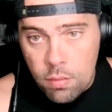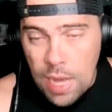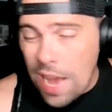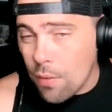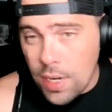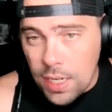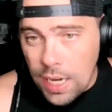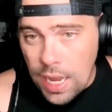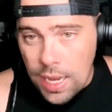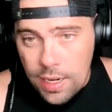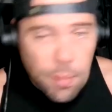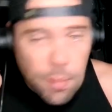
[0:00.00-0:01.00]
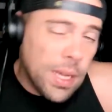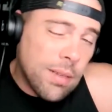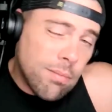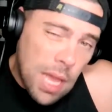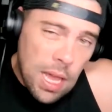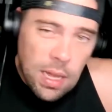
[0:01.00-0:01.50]
I read a lot. I'm
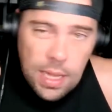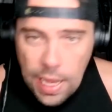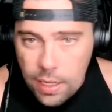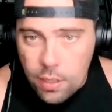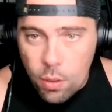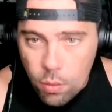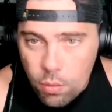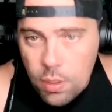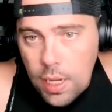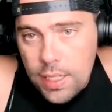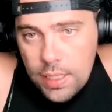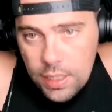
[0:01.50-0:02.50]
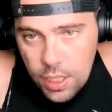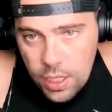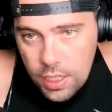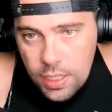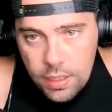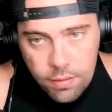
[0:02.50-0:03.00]
like, okay, cool. Like, this is
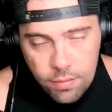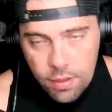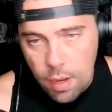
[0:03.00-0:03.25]
good.